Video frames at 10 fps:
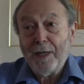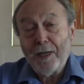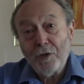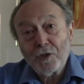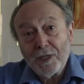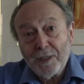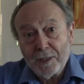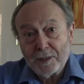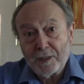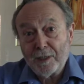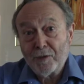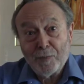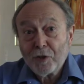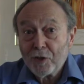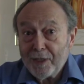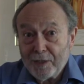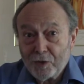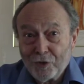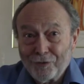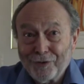And you see this, especially in the
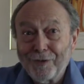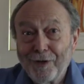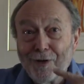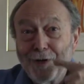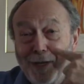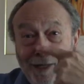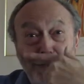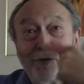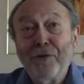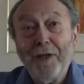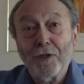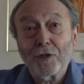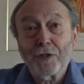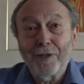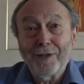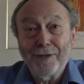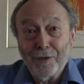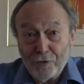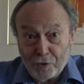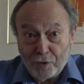children, in their face.
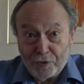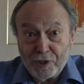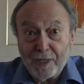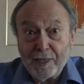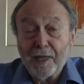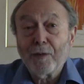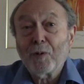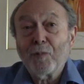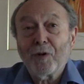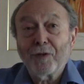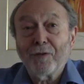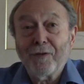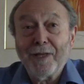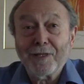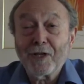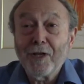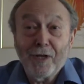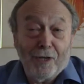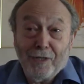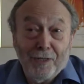You start seeing the upper part of the face
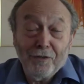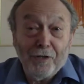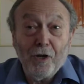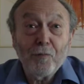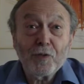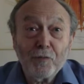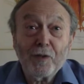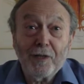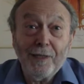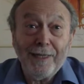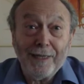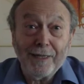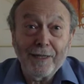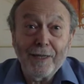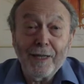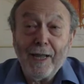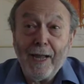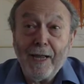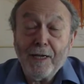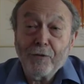literally almost with glee.
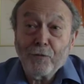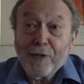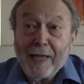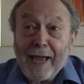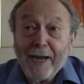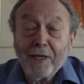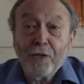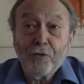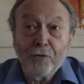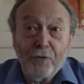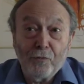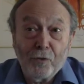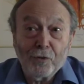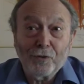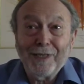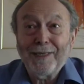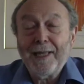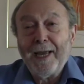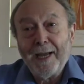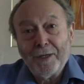And they're reacting to the world that
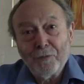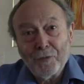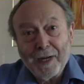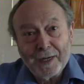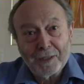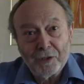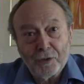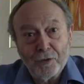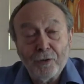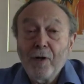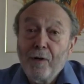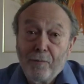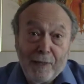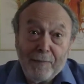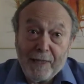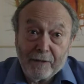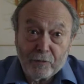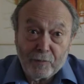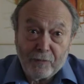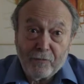they hadn't reacted to maybe
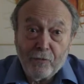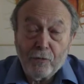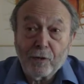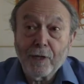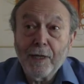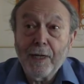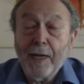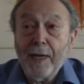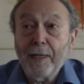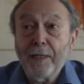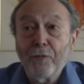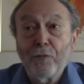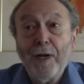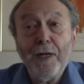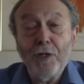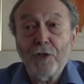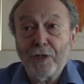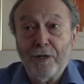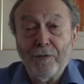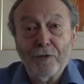ever before. And the range
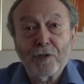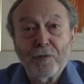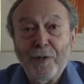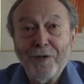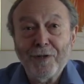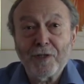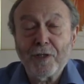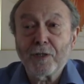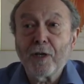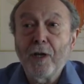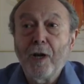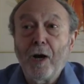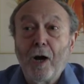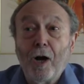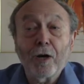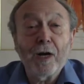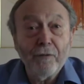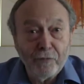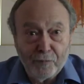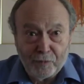of their experiences are
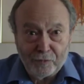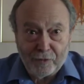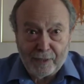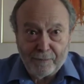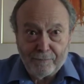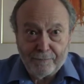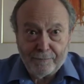comfortable to them.